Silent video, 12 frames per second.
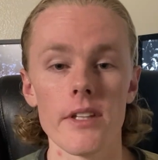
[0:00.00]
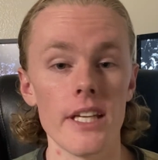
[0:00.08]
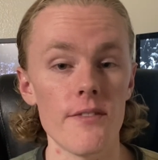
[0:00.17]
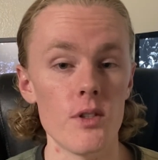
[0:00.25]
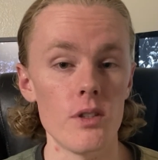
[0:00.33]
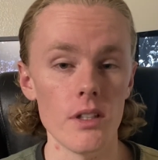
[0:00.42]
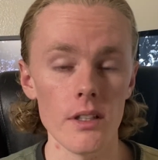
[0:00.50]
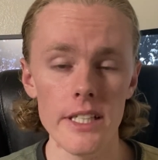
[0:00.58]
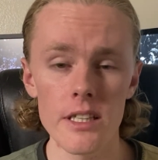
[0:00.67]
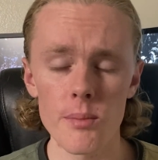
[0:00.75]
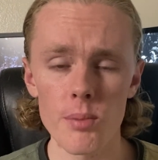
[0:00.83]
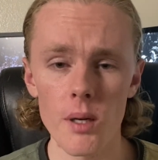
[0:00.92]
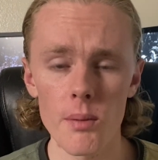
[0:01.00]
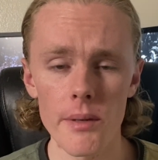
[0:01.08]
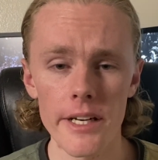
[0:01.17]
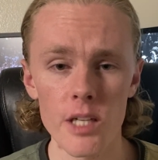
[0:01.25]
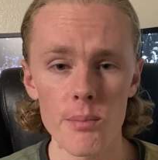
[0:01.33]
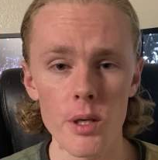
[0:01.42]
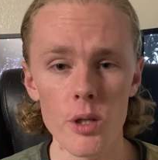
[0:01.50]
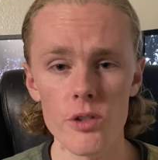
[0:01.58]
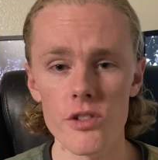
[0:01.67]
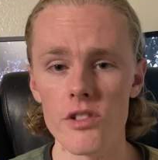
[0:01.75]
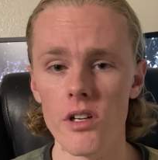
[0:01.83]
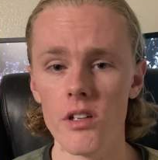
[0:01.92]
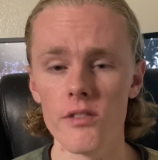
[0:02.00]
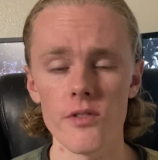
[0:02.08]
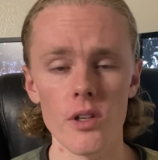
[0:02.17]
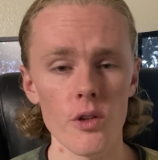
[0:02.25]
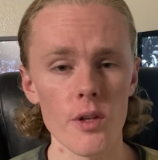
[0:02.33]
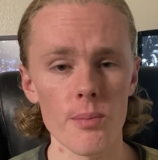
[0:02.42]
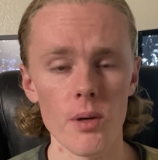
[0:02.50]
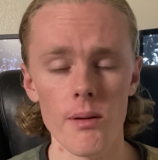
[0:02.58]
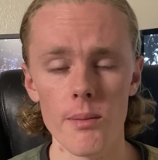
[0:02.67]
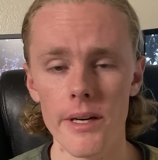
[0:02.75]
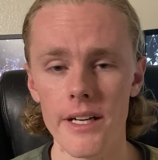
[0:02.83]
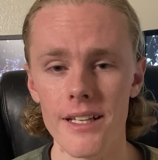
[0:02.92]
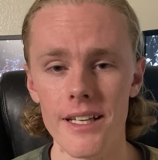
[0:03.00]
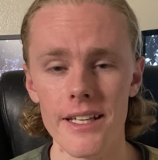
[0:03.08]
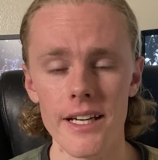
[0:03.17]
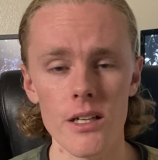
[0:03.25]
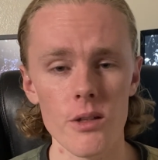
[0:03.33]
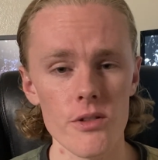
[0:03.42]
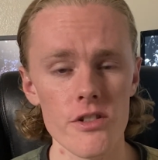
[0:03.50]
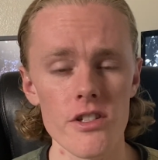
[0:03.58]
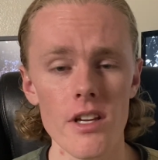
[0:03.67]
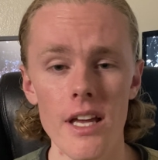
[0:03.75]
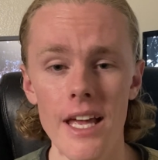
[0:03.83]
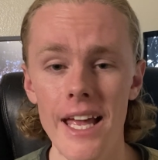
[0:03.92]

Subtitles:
If you delete the problematic posts, unfollow the problematic accounts,